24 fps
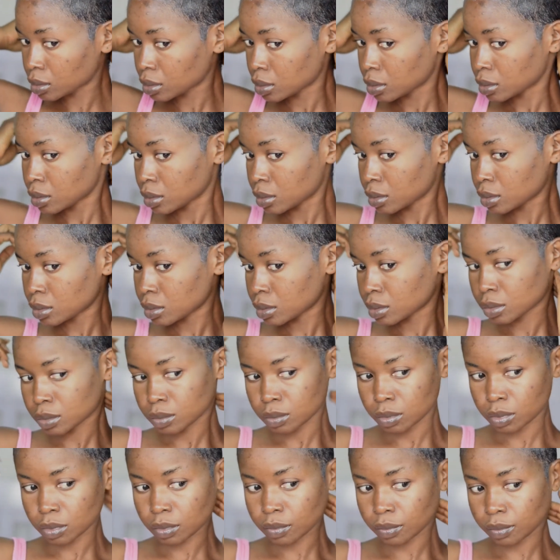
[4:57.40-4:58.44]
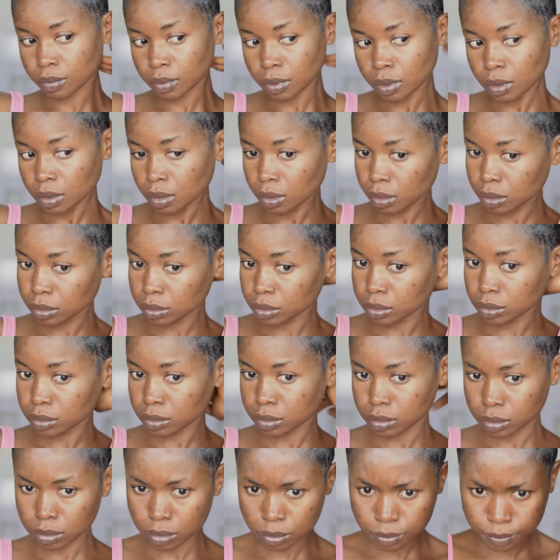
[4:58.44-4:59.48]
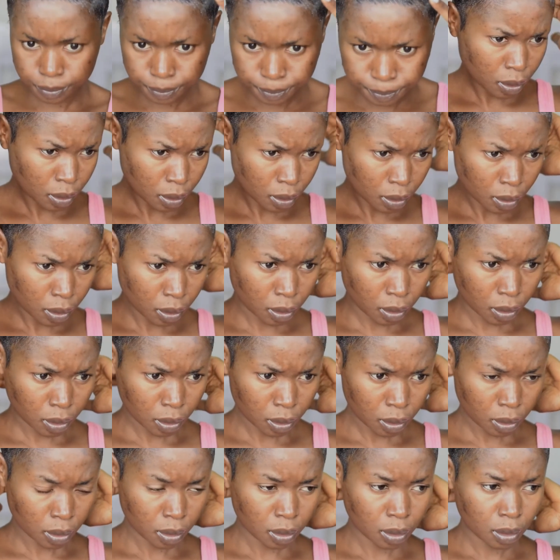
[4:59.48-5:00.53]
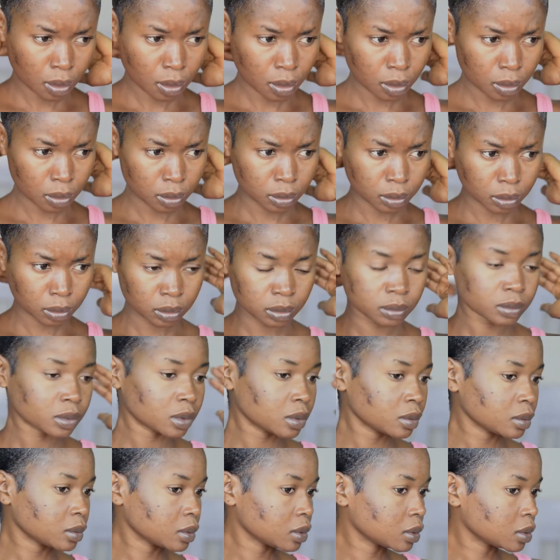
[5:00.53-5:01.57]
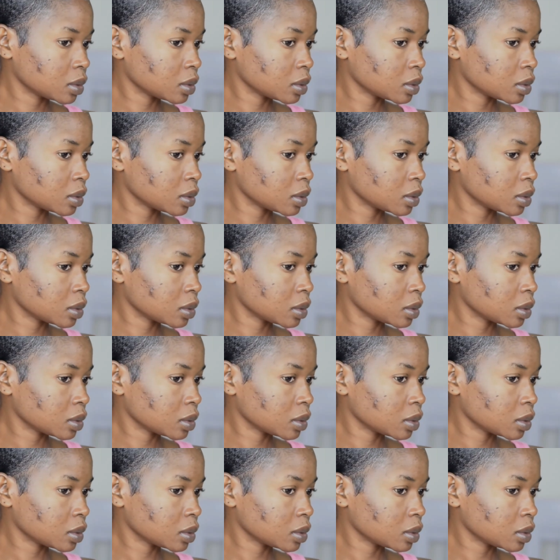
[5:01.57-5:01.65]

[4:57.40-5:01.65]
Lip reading: a flawless slick down. So I'm just pressing it down and making